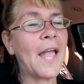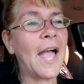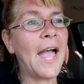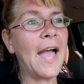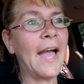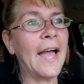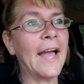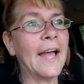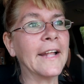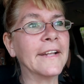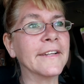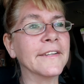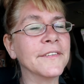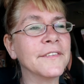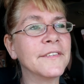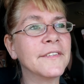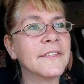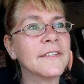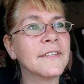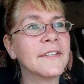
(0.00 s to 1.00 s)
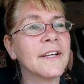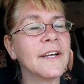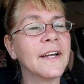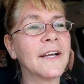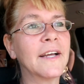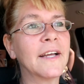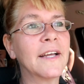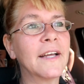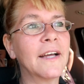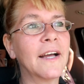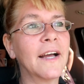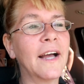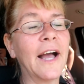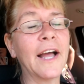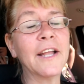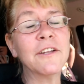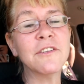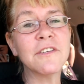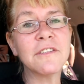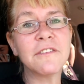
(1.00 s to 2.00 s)
and
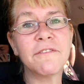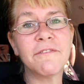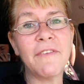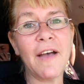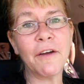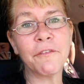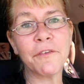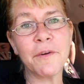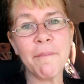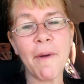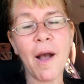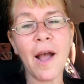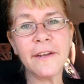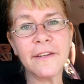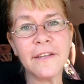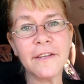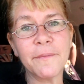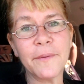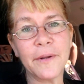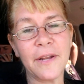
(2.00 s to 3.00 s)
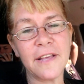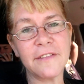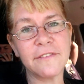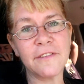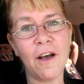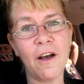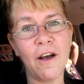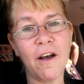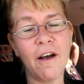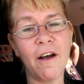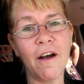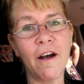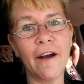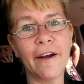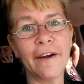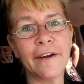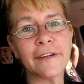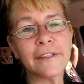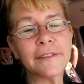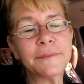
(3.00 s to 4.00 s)
I just felt reminded when I saw
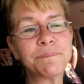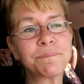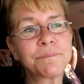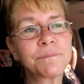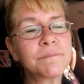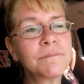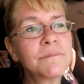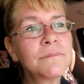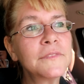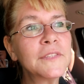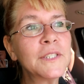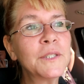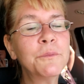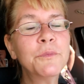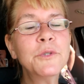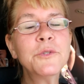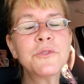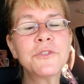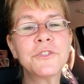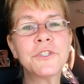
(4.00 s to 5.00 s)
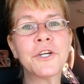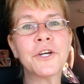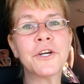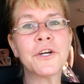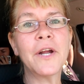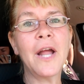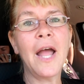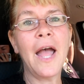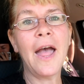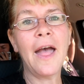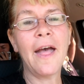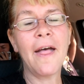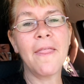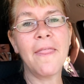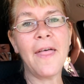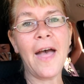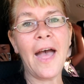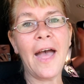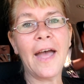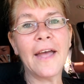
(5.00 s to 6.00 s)
our rooster
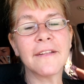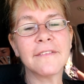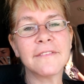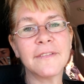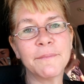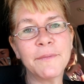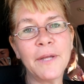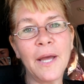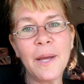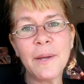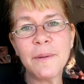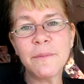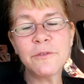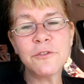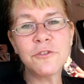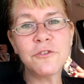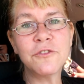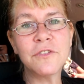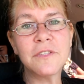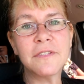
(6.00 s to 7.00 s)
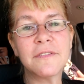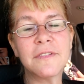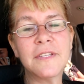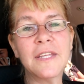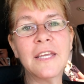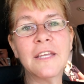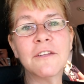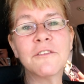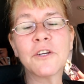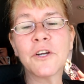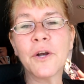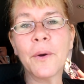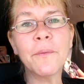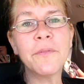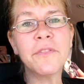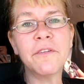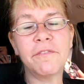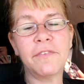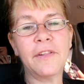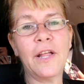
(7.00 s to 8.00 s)
that sometimes you just need to go
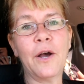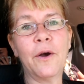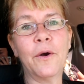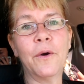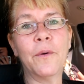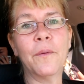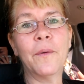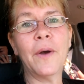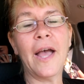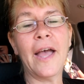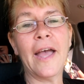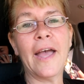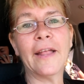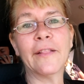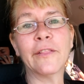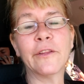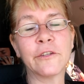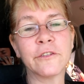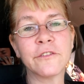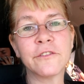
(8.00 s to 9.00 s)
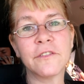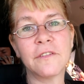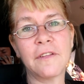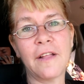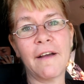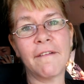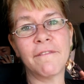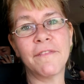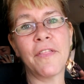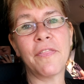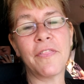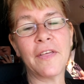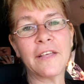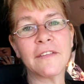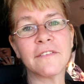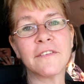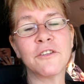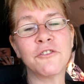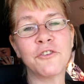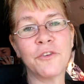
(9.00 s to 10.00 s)
with the flow and learn to love the
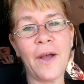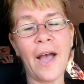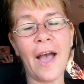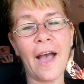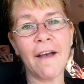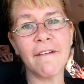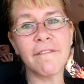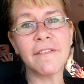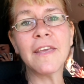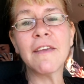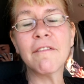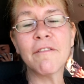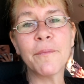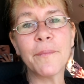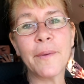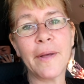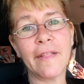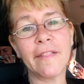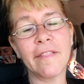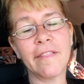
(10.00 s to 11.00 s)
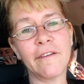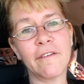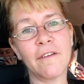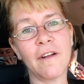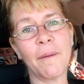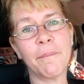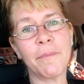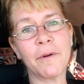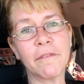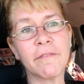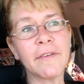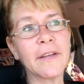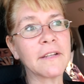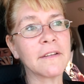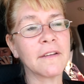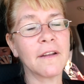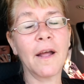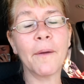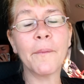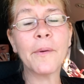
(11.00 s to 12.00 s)
things that you have even when they're not
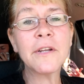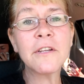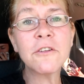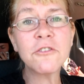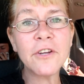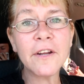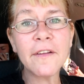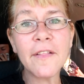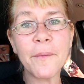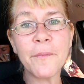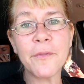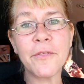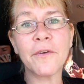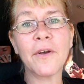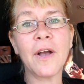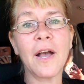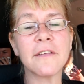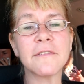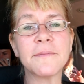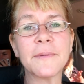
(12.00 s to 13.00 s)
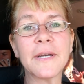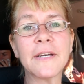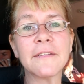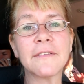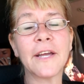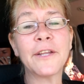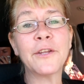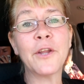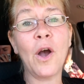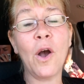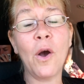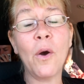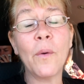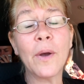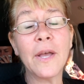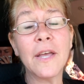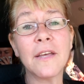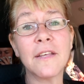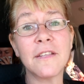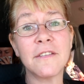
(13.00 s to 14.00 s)
perfect and I wanted to share that with you guys because I know
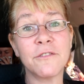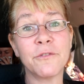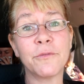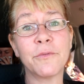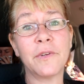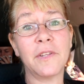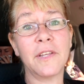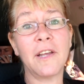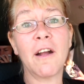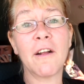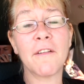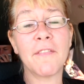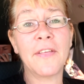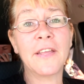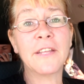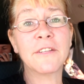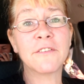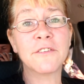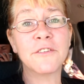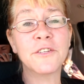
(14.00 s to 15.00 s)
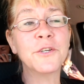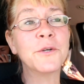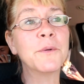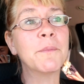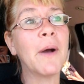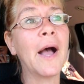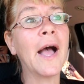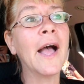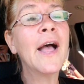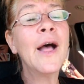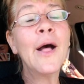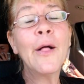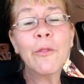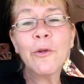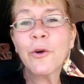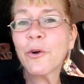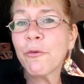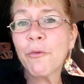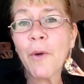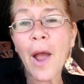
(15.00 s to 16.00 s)
it is a really hard thing to do but
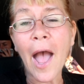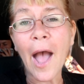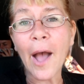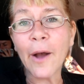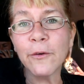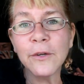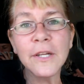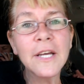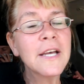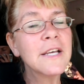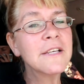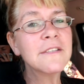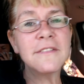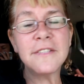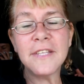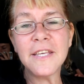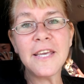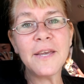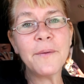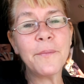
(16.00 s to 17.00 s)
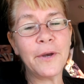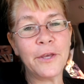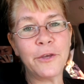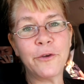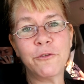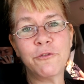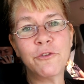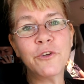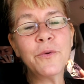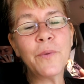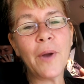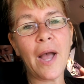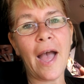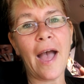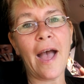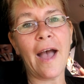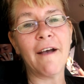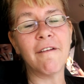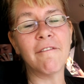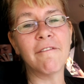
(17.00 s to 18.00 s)
look around see what you do
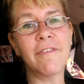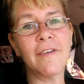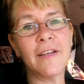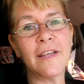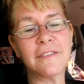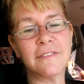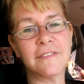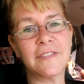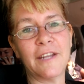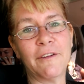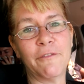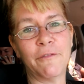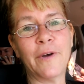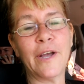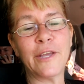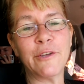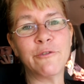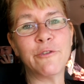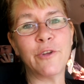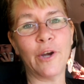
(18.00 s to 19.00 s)
have instead of what you